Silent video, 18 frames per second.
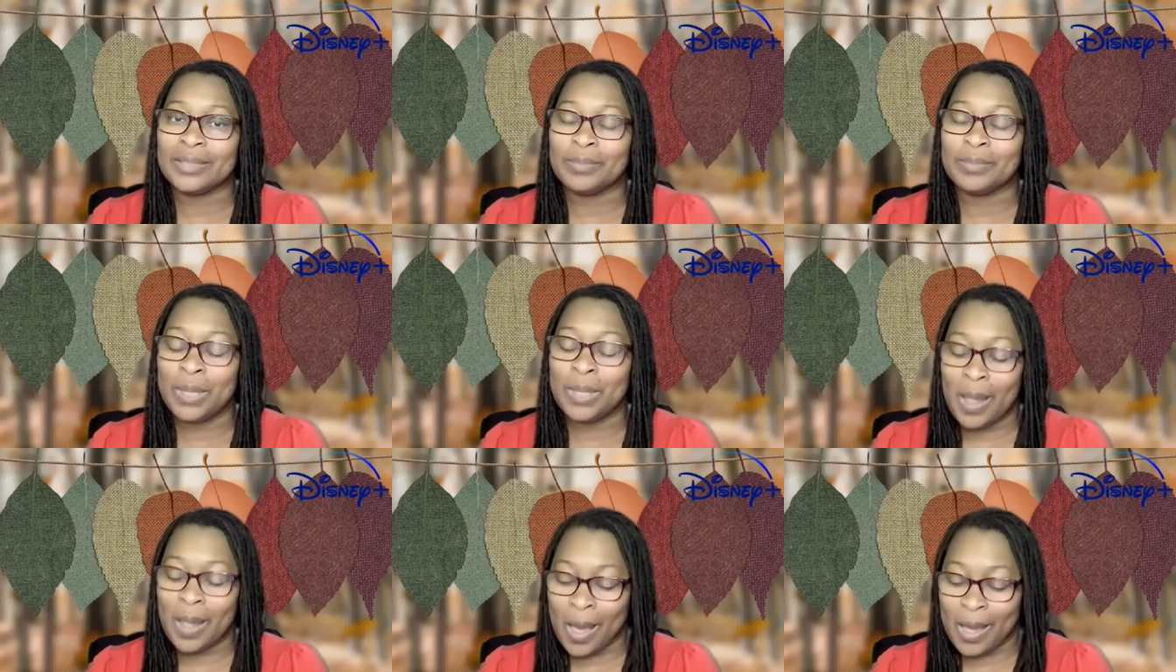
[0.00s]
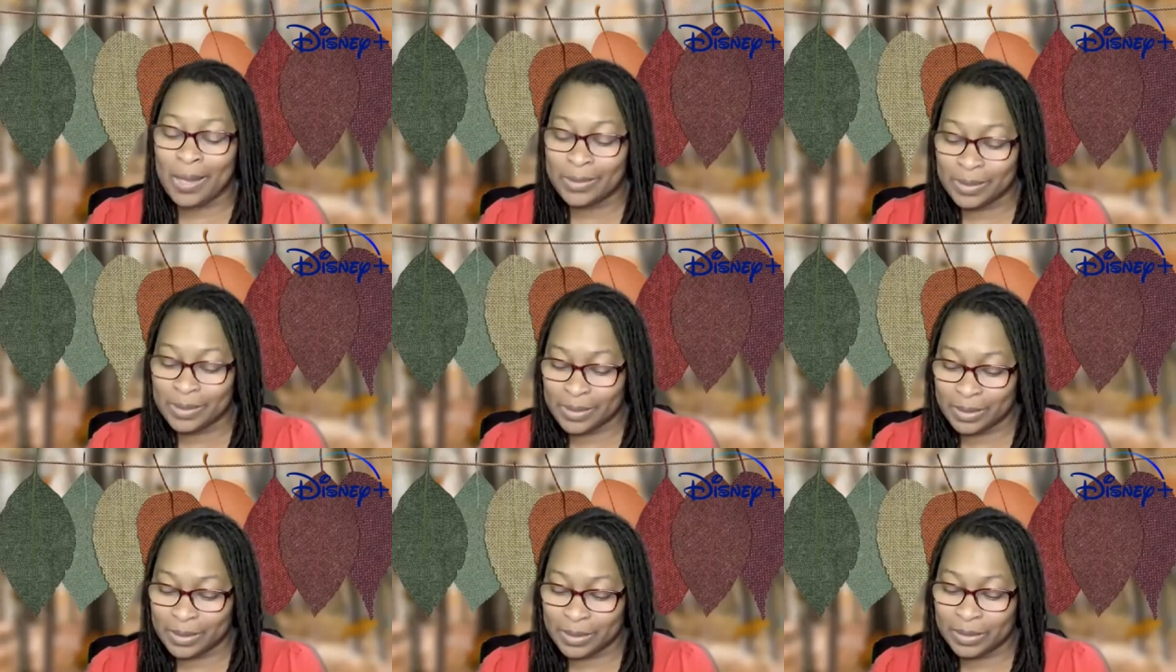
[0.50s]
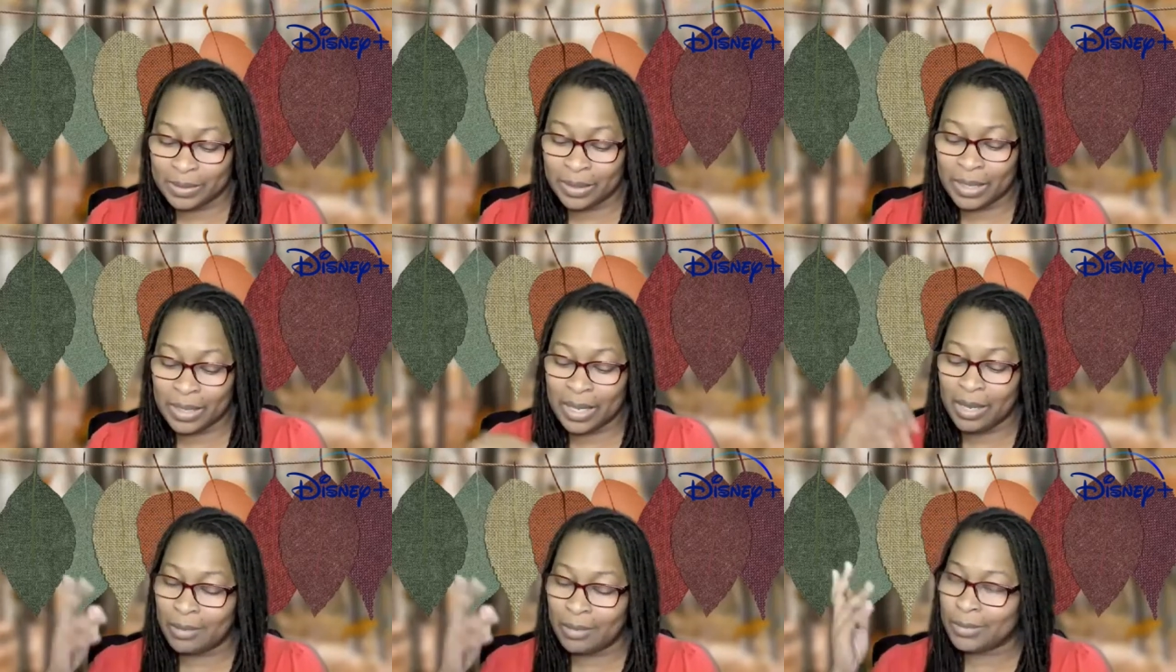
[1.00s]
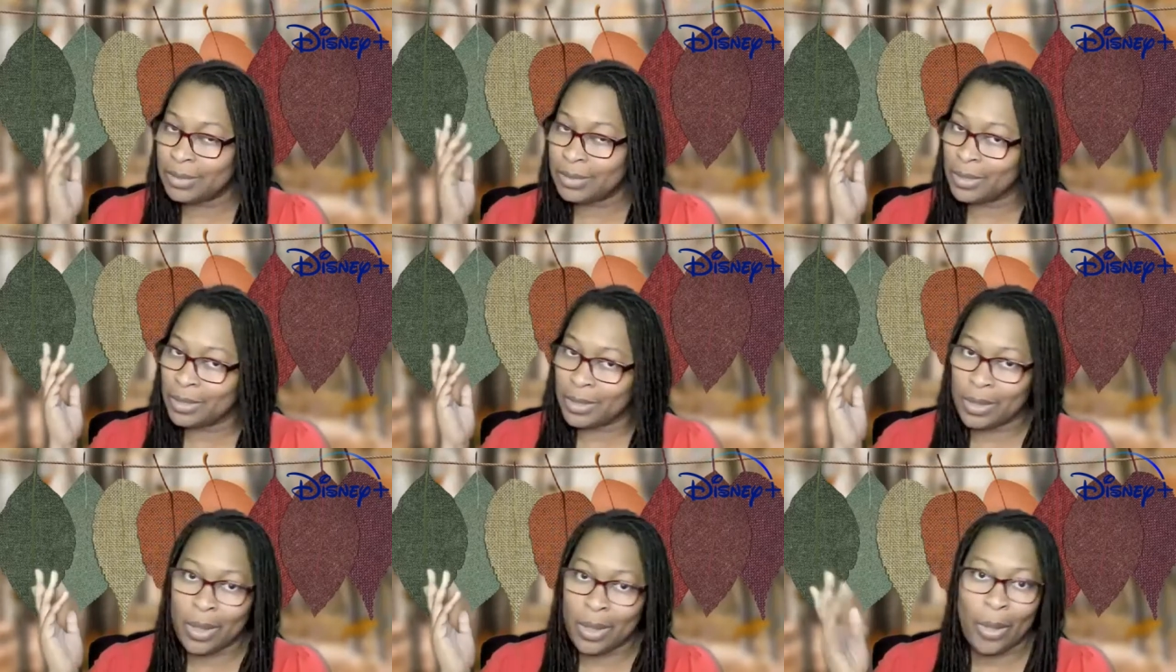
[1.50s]
Plus. Again, I'm just
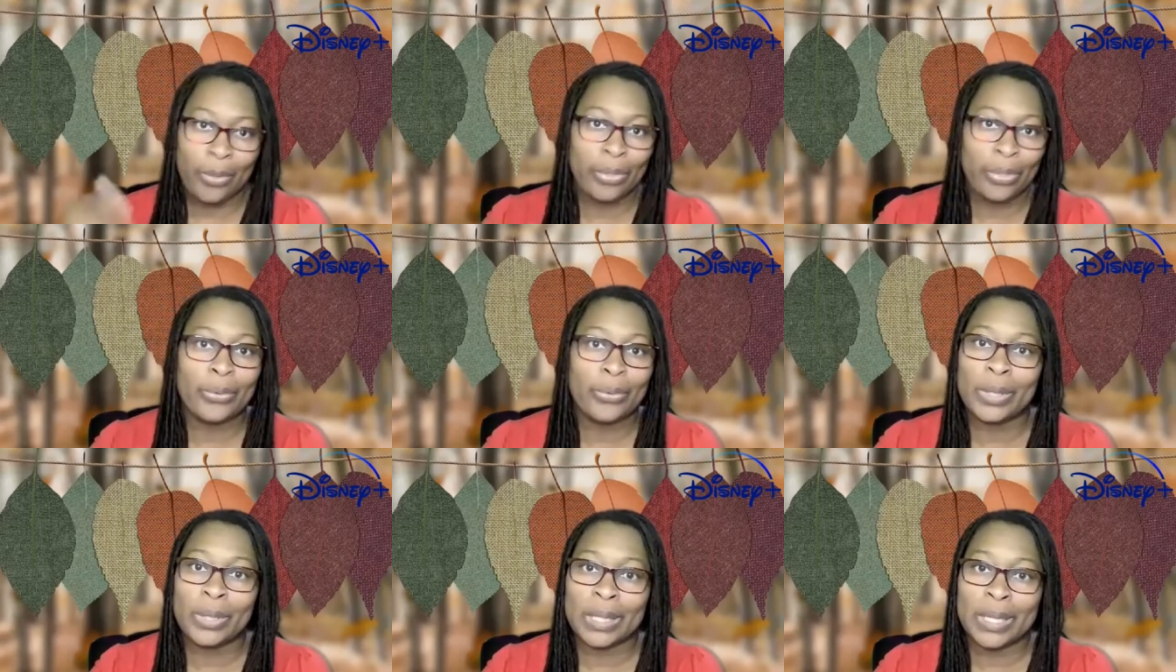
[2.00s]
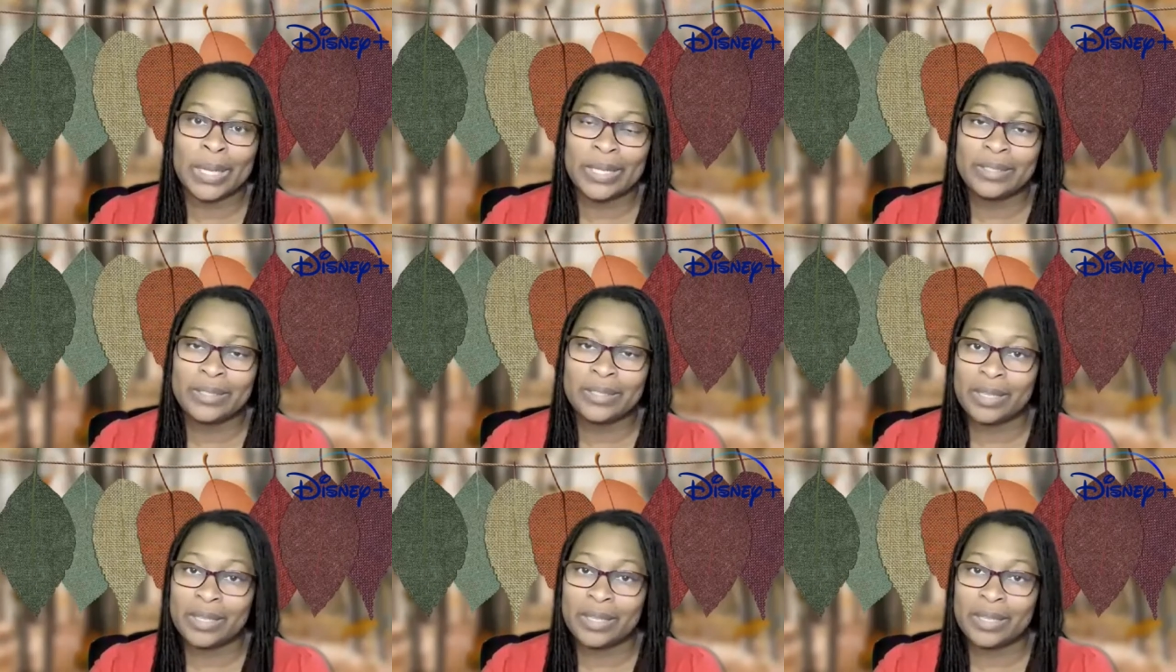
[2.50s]
going to go through the list.